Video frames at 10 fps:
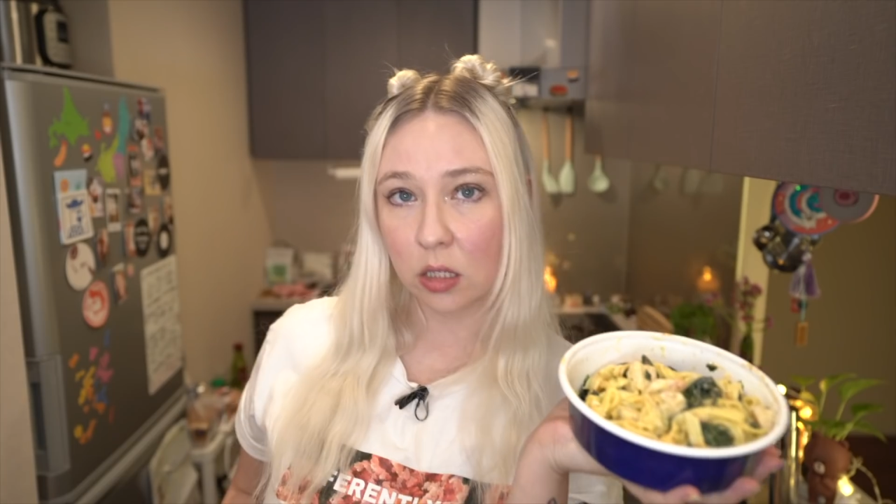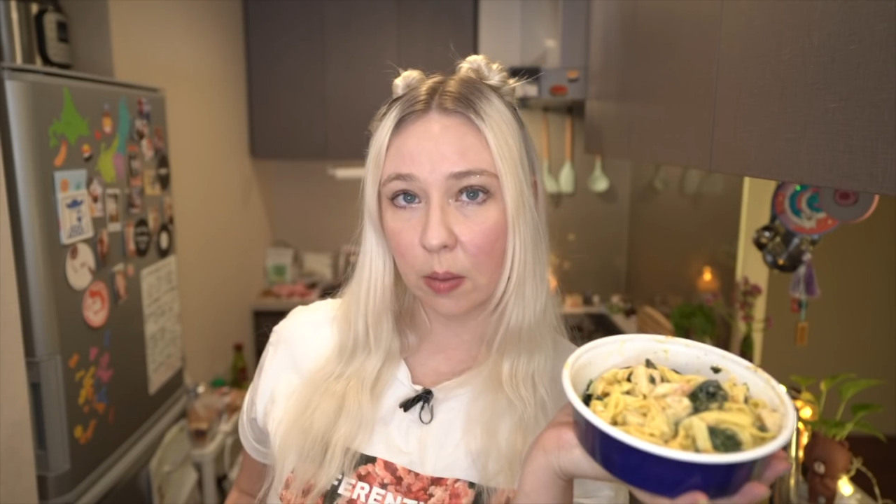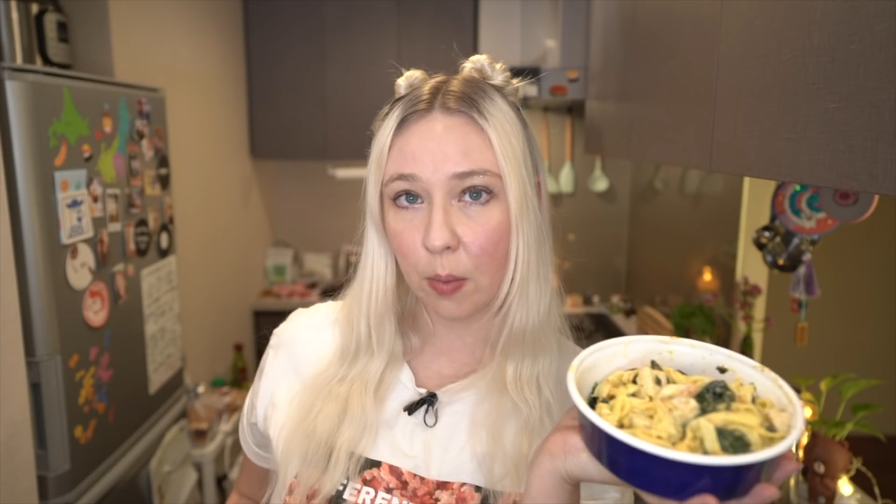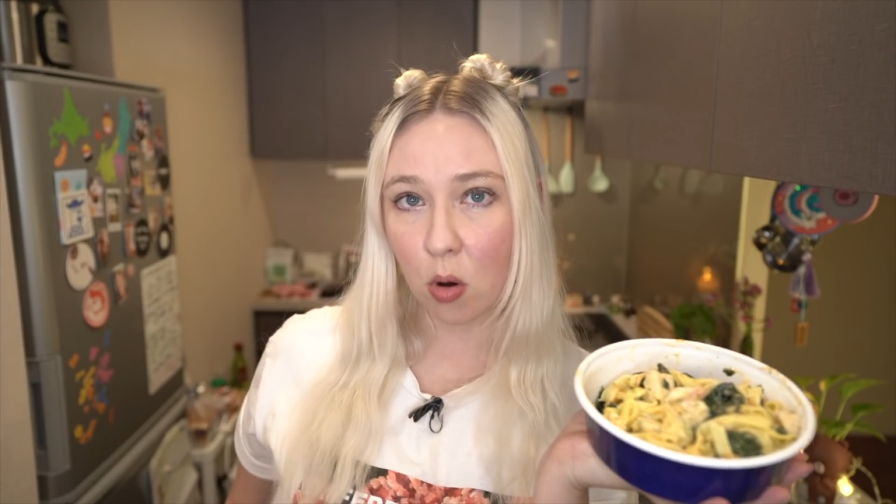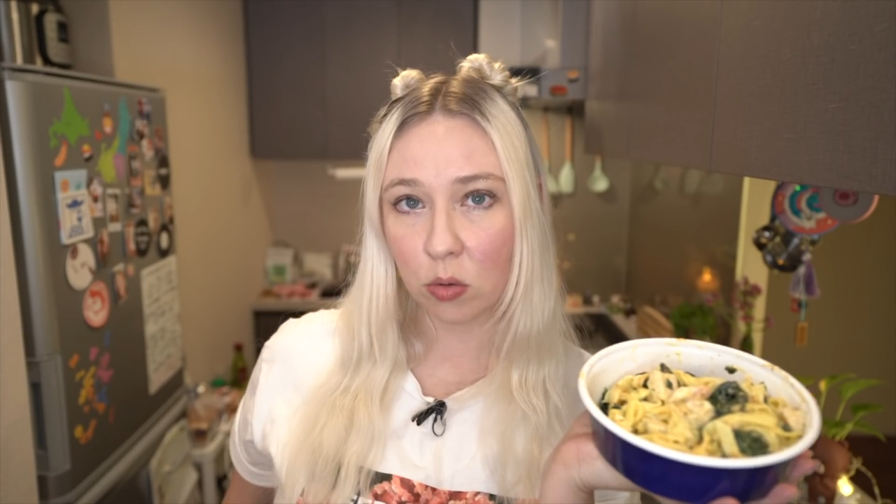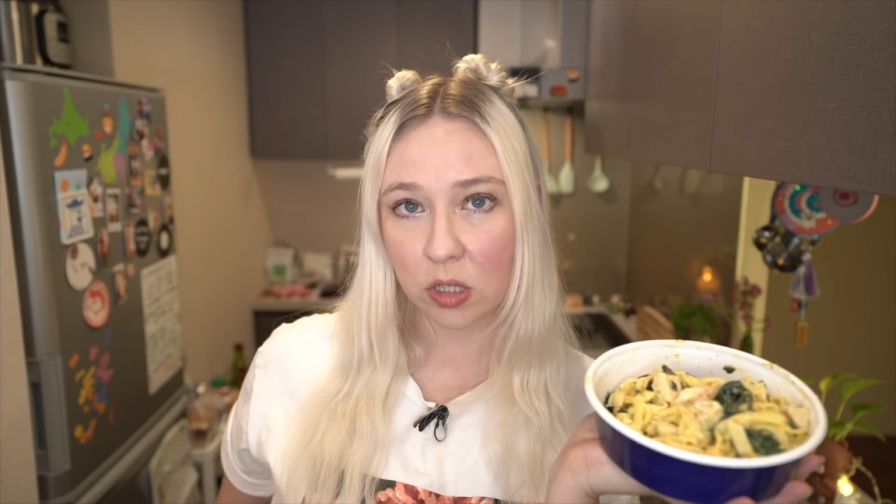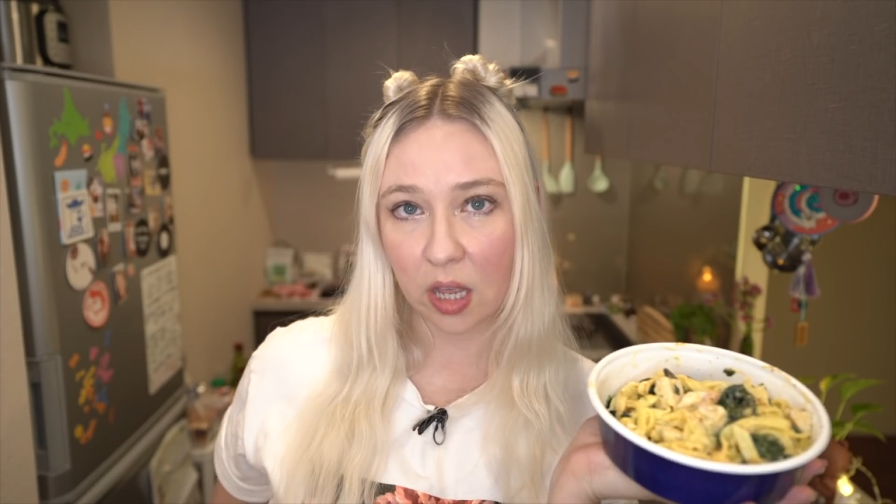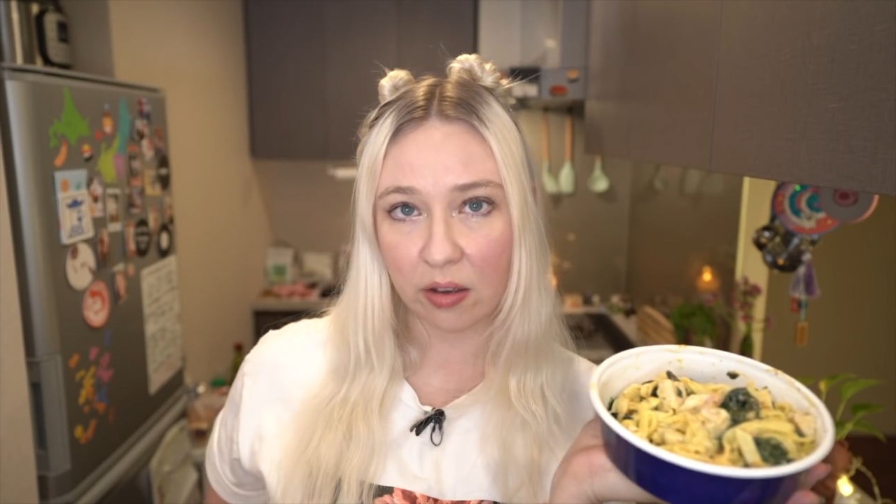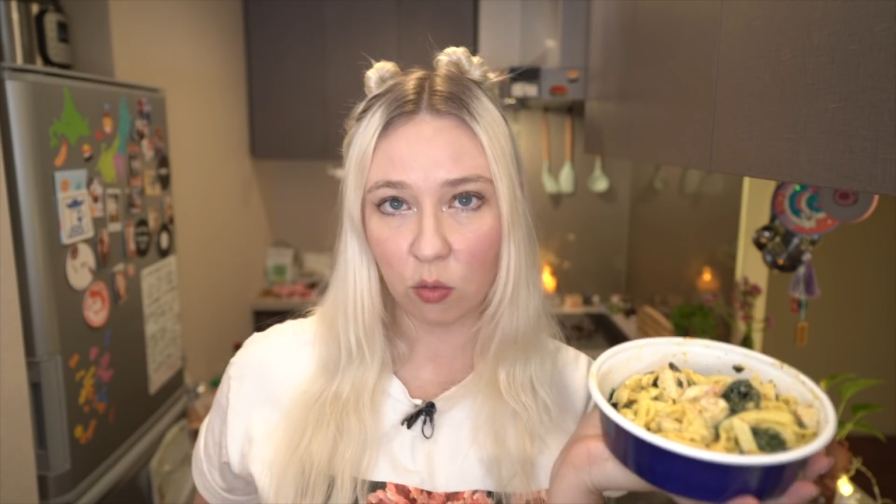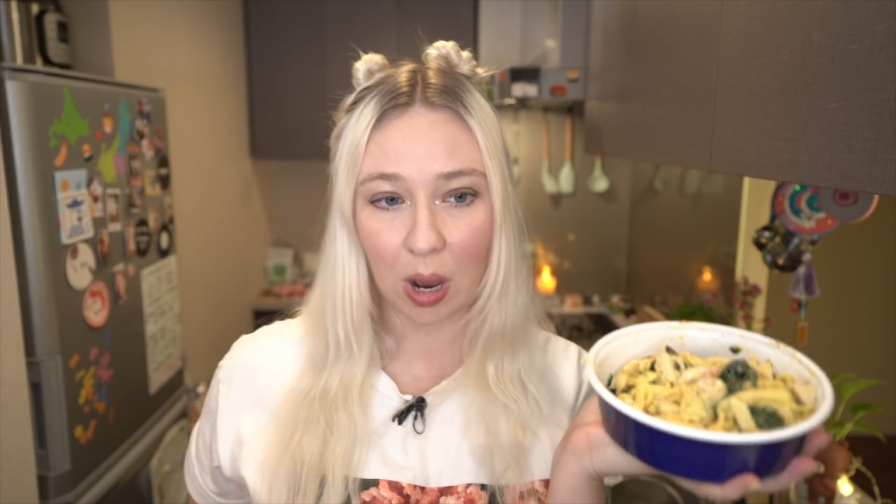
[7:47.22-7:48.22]
C'est bon,
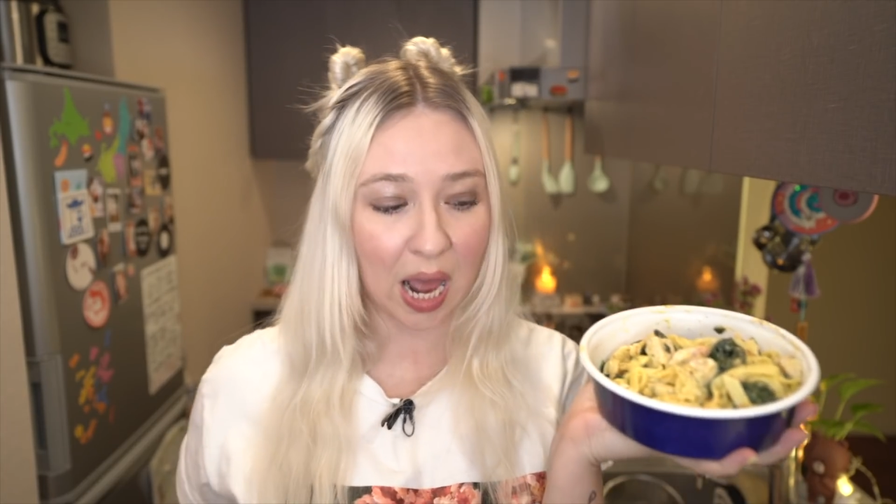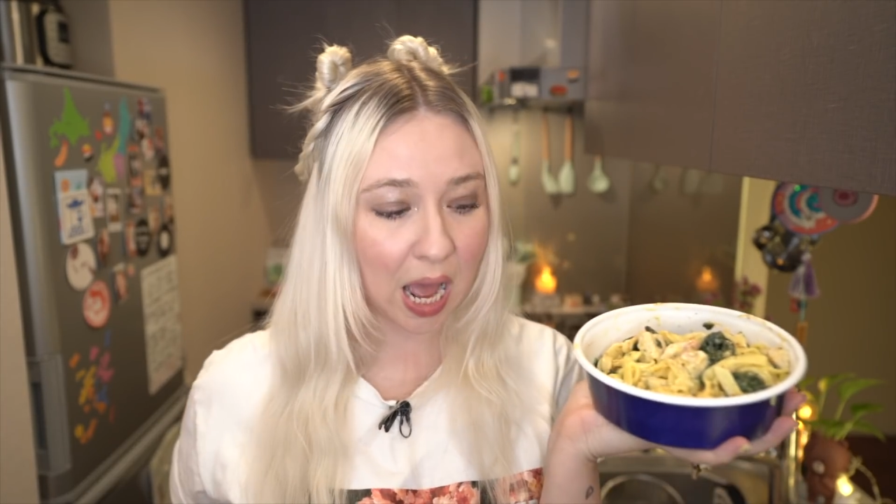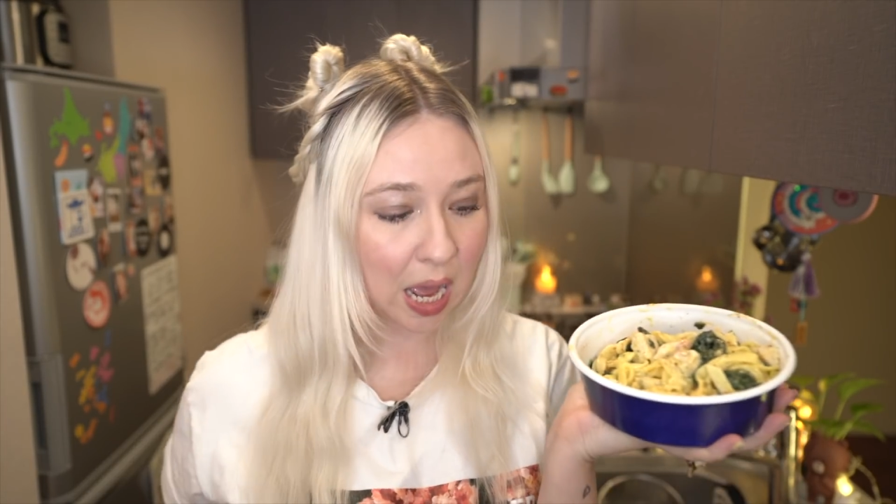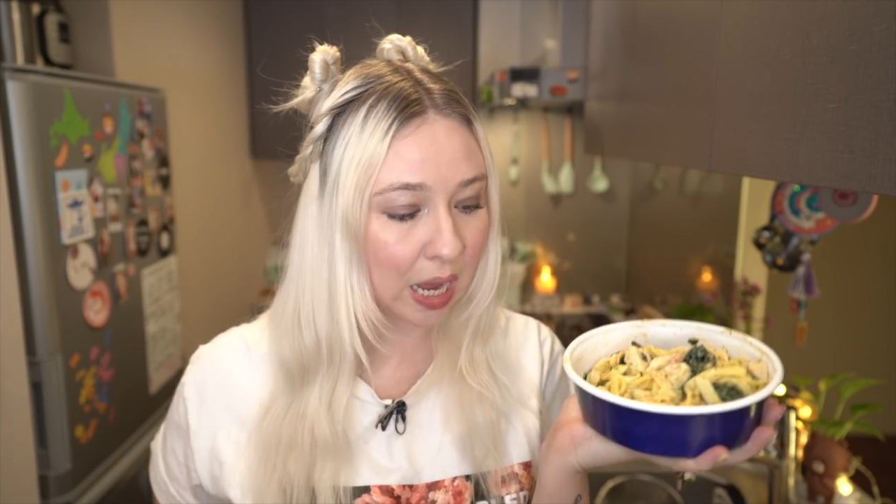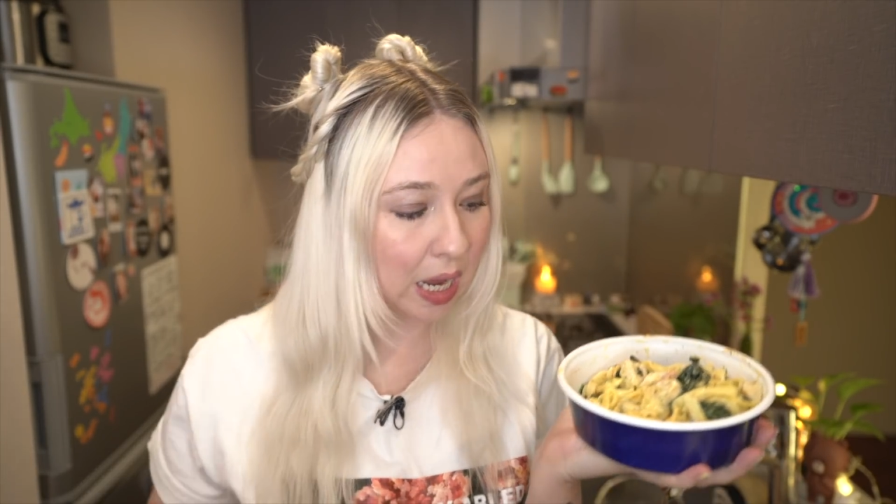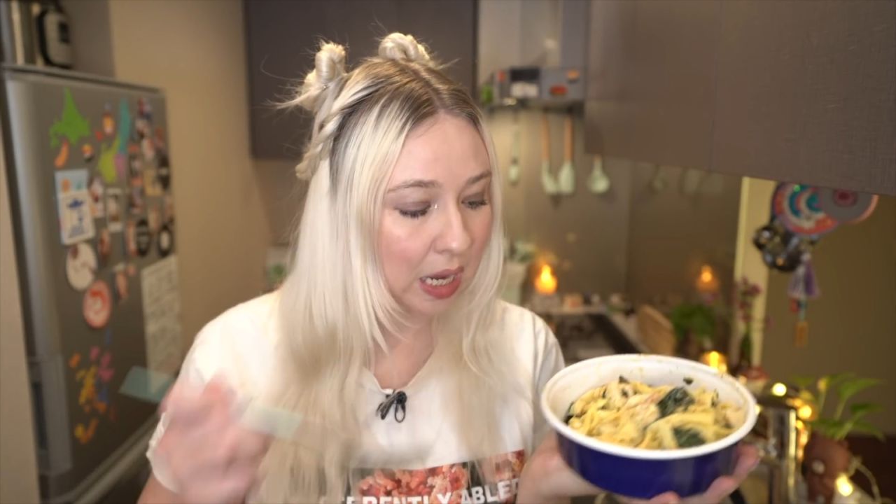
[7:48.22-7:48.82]
c'est voilà.